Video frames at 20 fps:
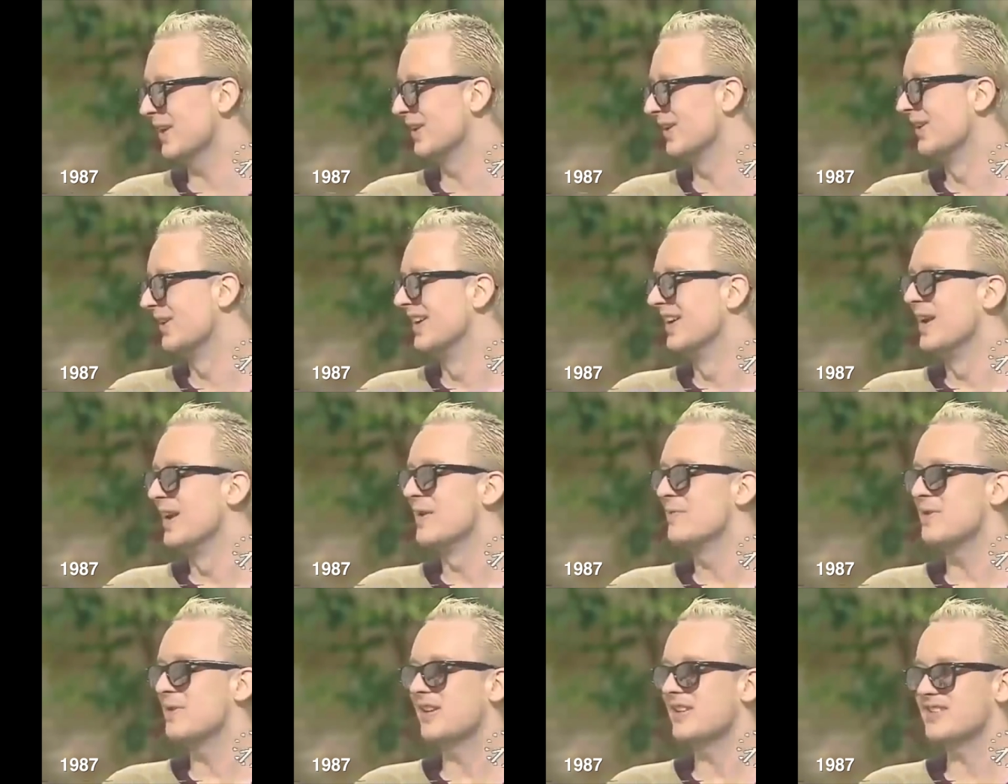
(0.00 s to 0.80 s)
You know,
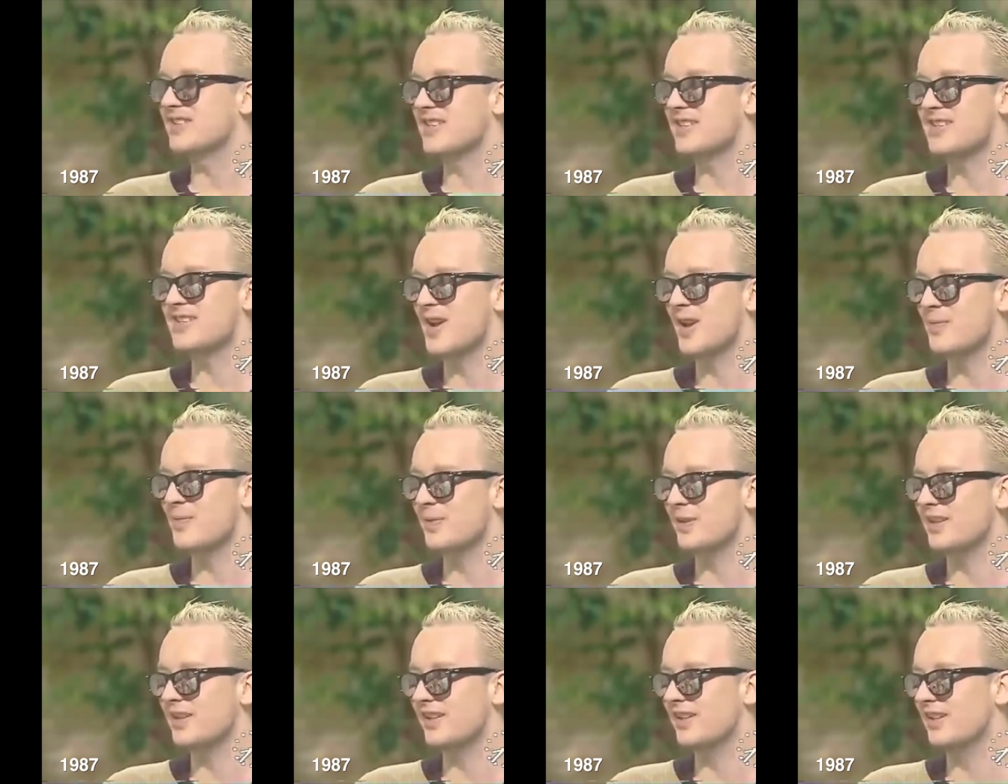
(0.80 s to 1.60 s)
because there's
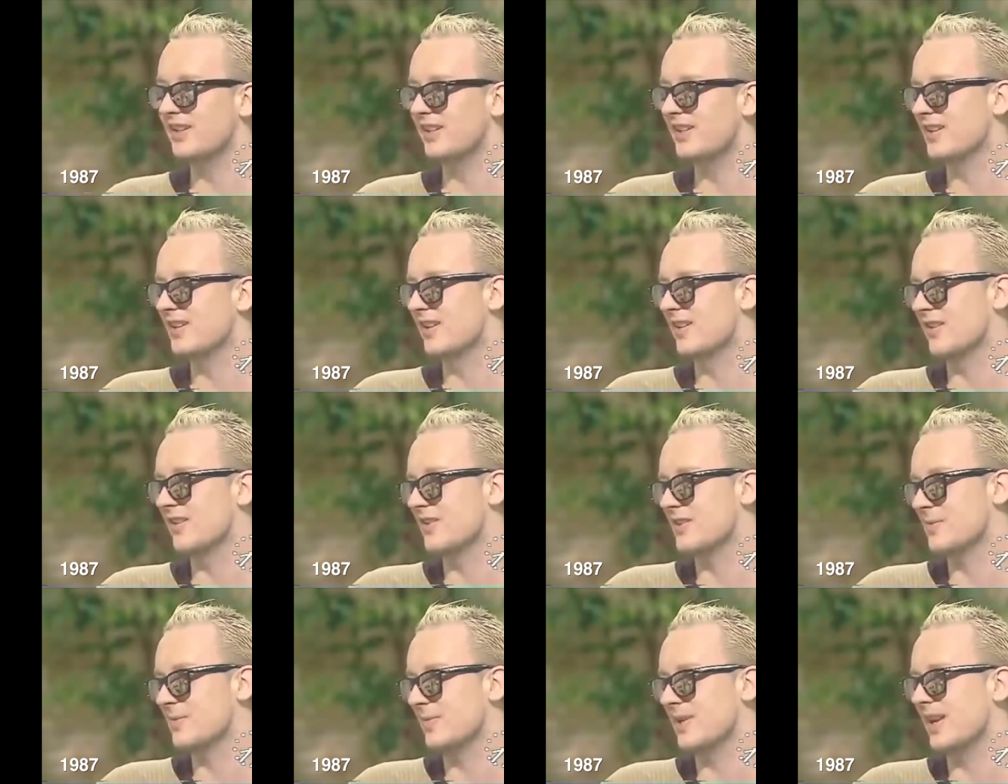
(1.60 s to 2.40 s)
nobody, you know,
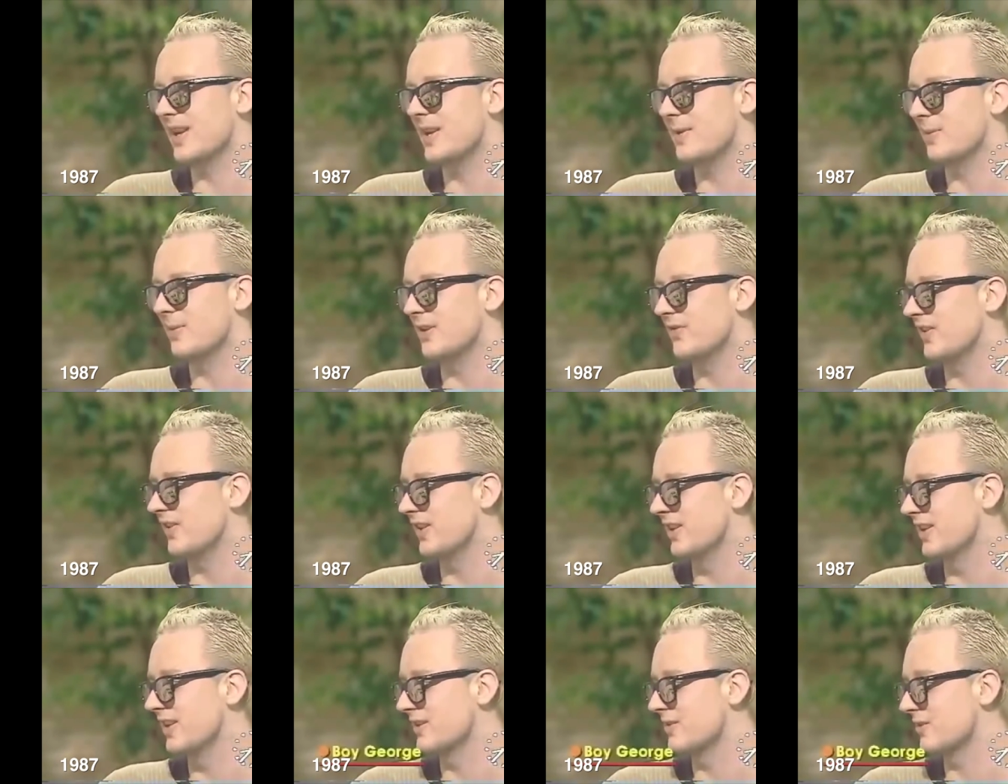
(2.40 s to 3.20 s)
there hasn't been anybody for
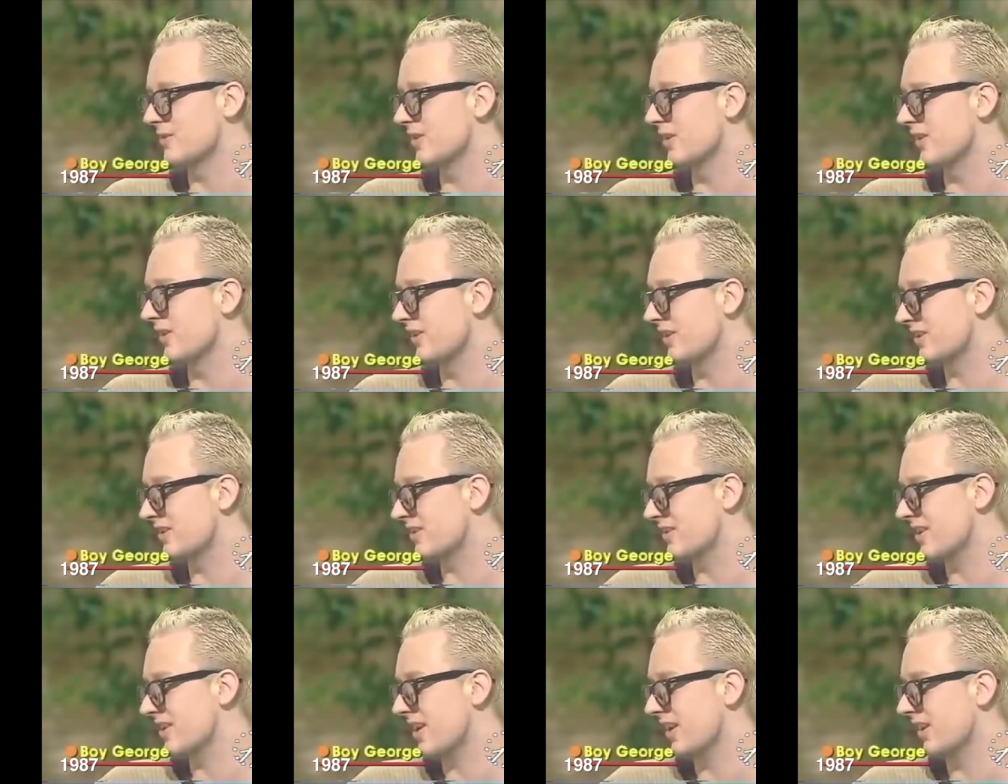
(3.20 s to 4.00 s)
years who's got anything
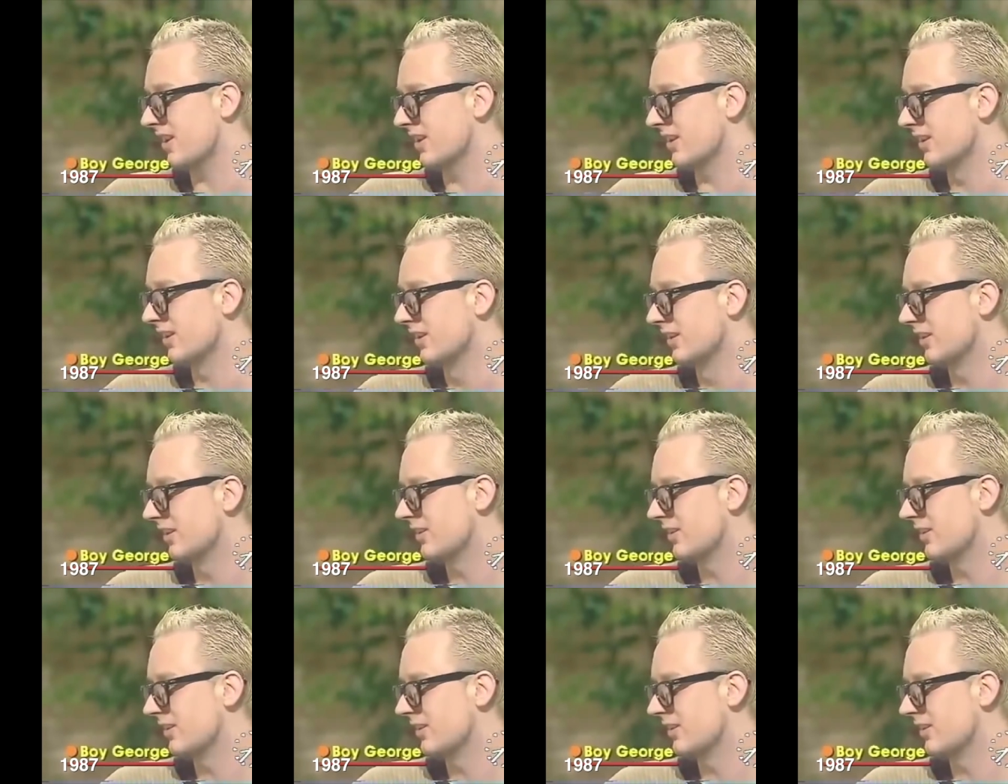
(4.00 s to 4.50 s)
to say.